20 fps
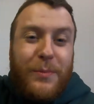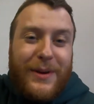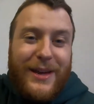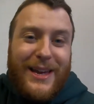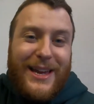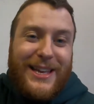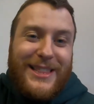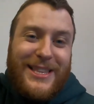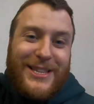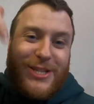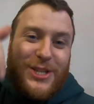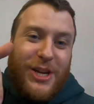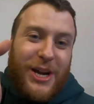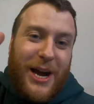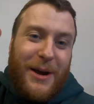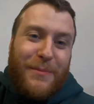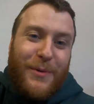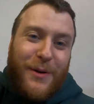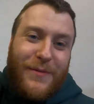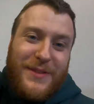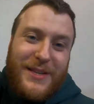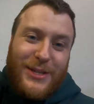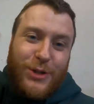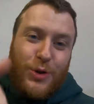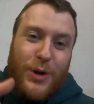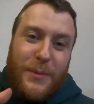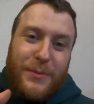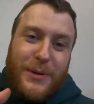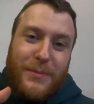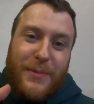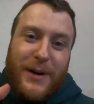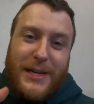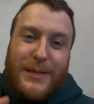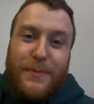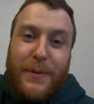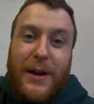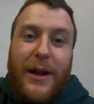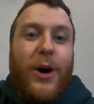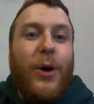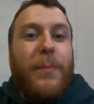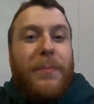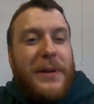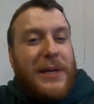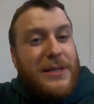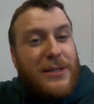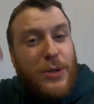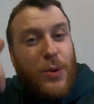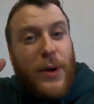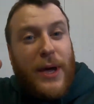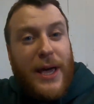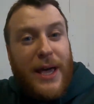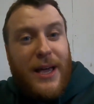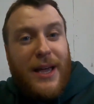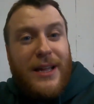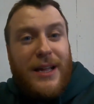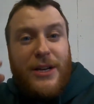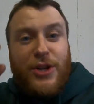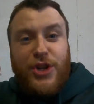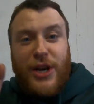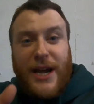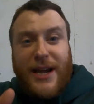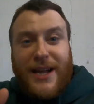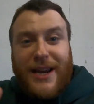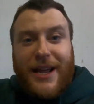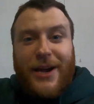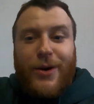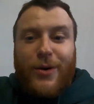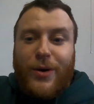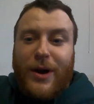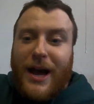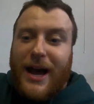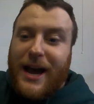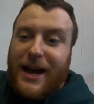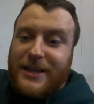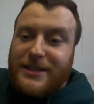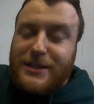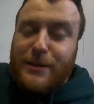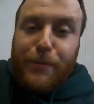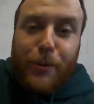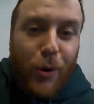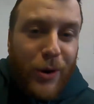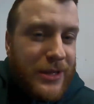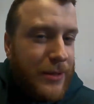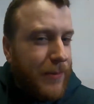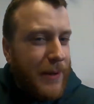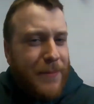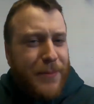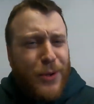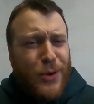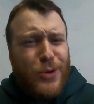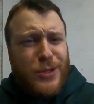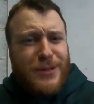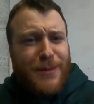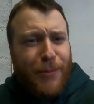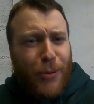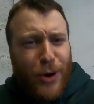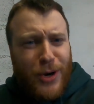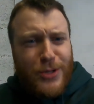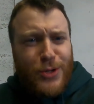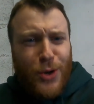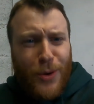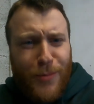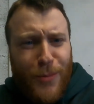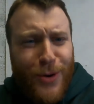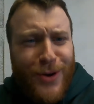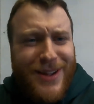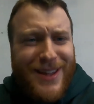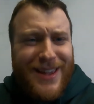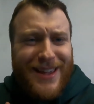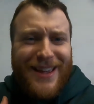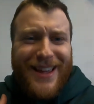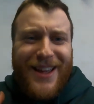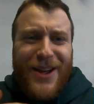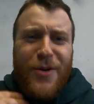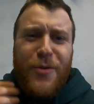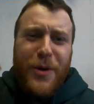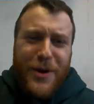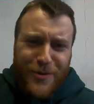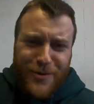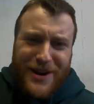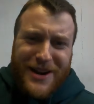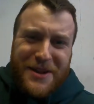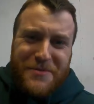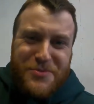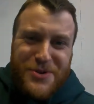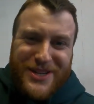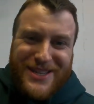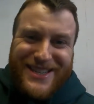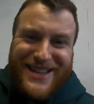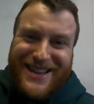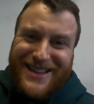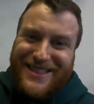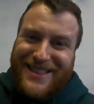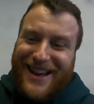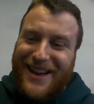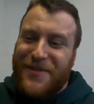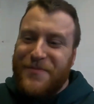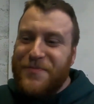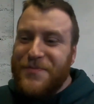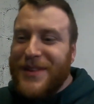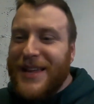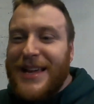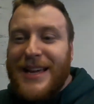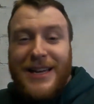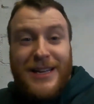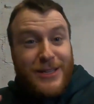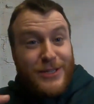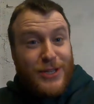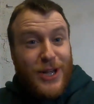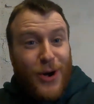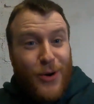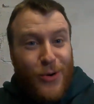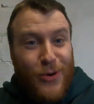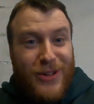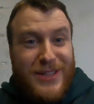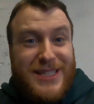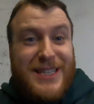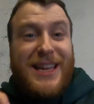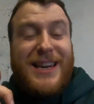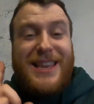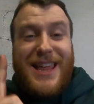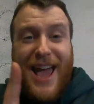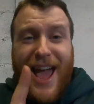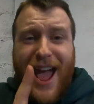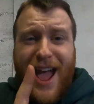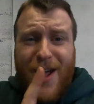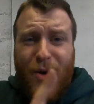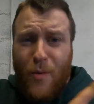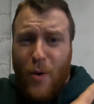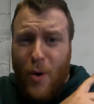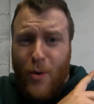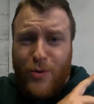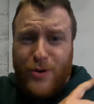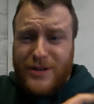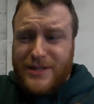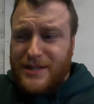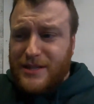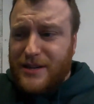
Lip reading: will be in the top of the description box below. Please do hit it, check it out, and support the people who support Dumb Monkey. We really appreciate that. So today what we're